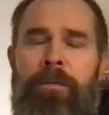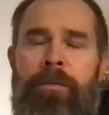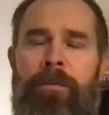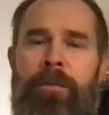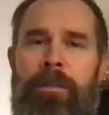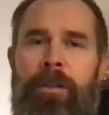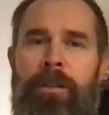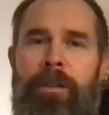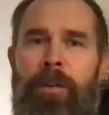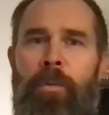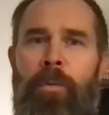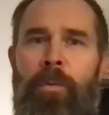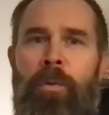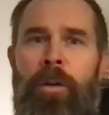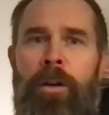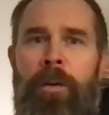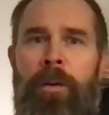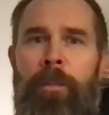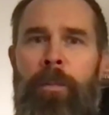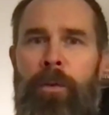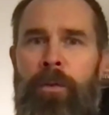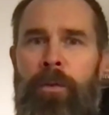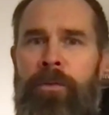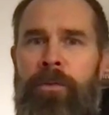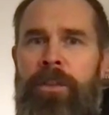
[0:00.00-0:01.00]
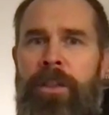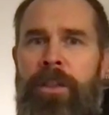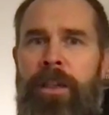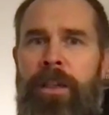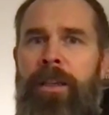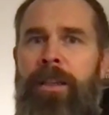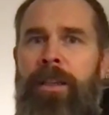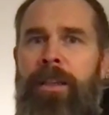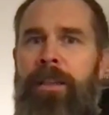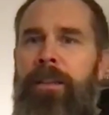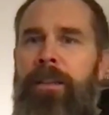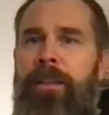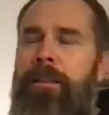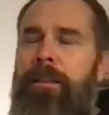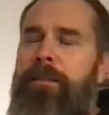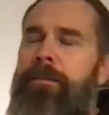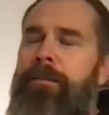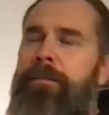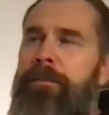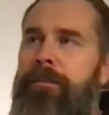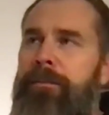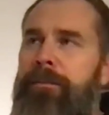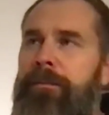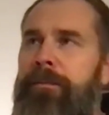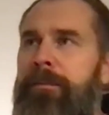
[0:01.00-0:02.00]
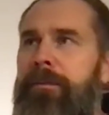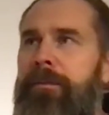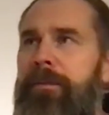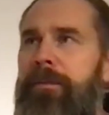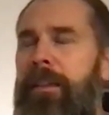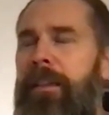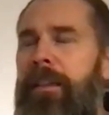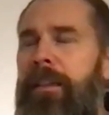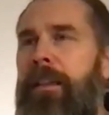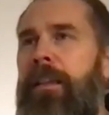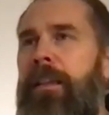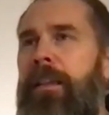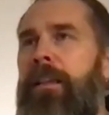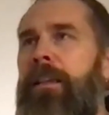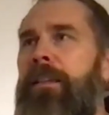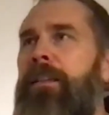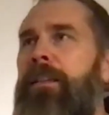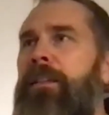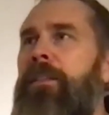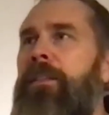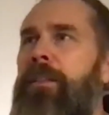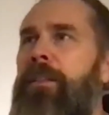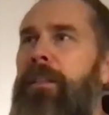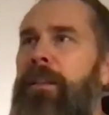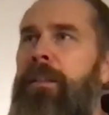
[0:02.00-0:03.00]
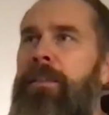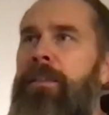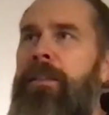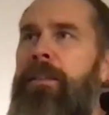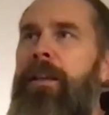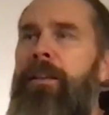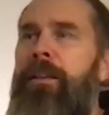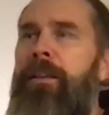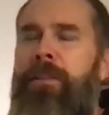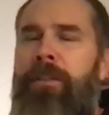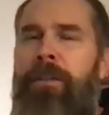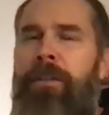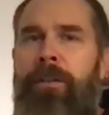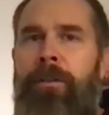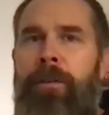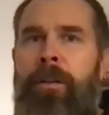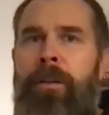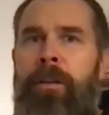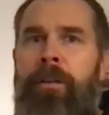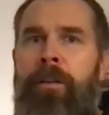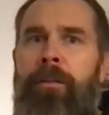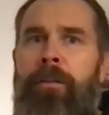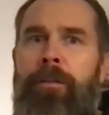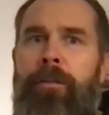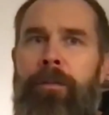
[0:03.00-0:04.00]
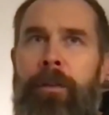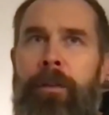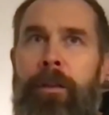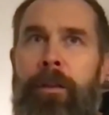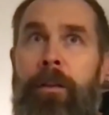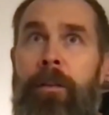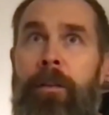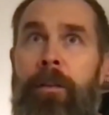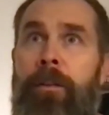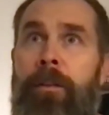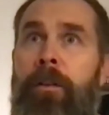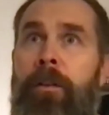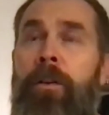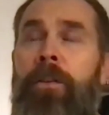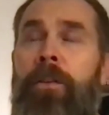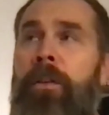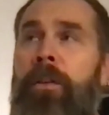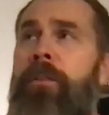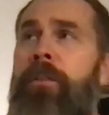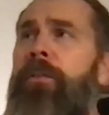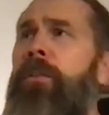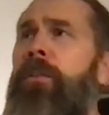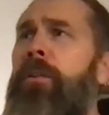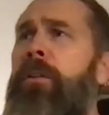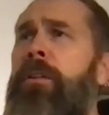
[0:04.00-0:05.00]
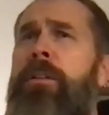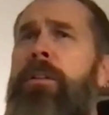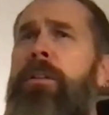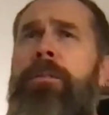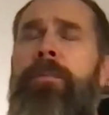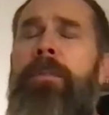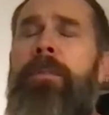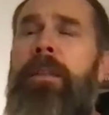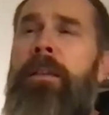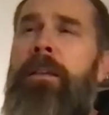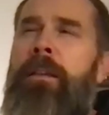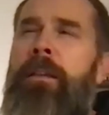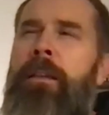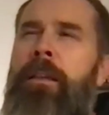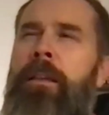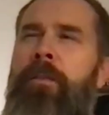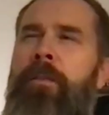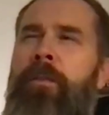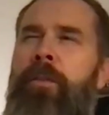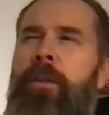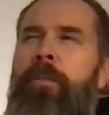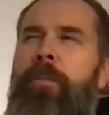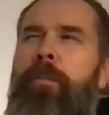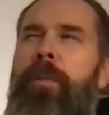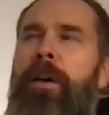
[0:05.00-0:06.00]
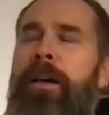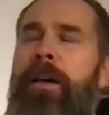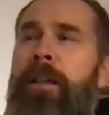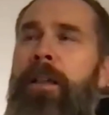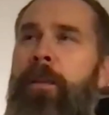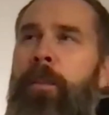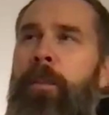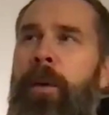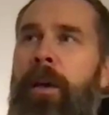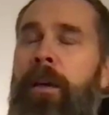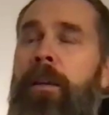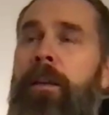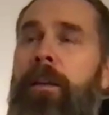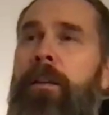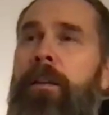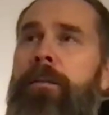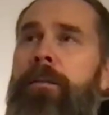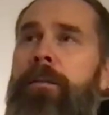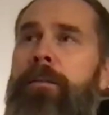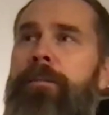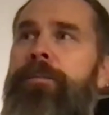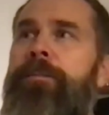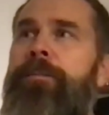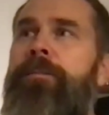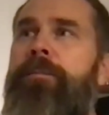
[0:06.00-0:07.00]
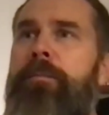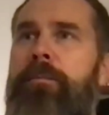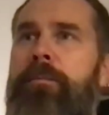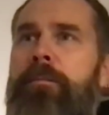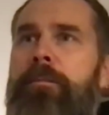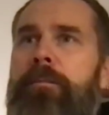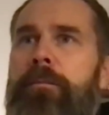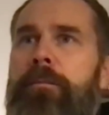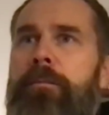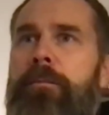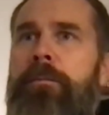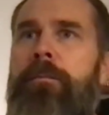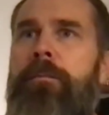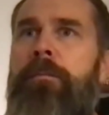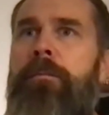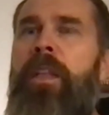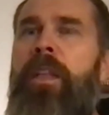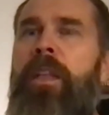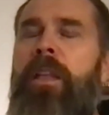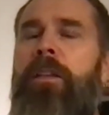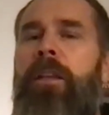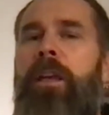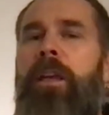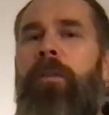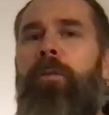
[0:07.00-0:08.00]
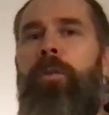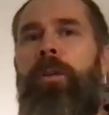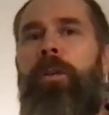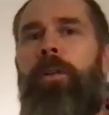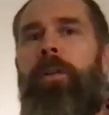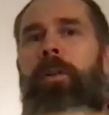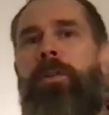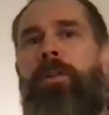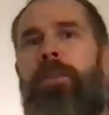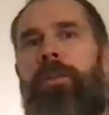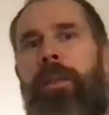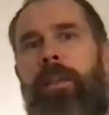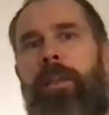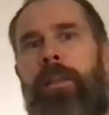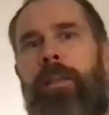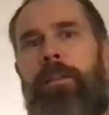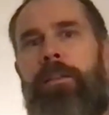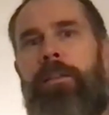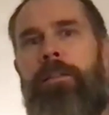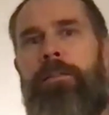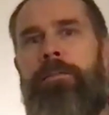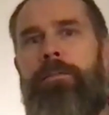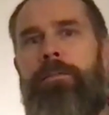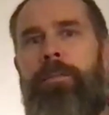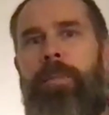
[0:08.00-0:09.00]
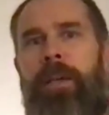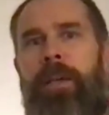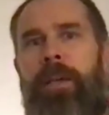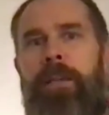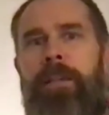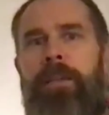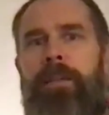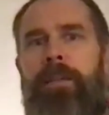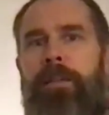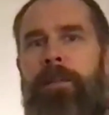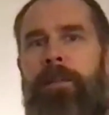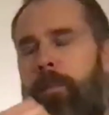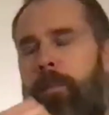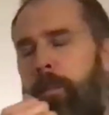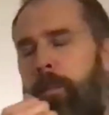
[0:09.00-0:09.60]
a waterproof jacket, it's nice to get rid of the filth. Also, if you're bike packing and you have one of those saddle bags,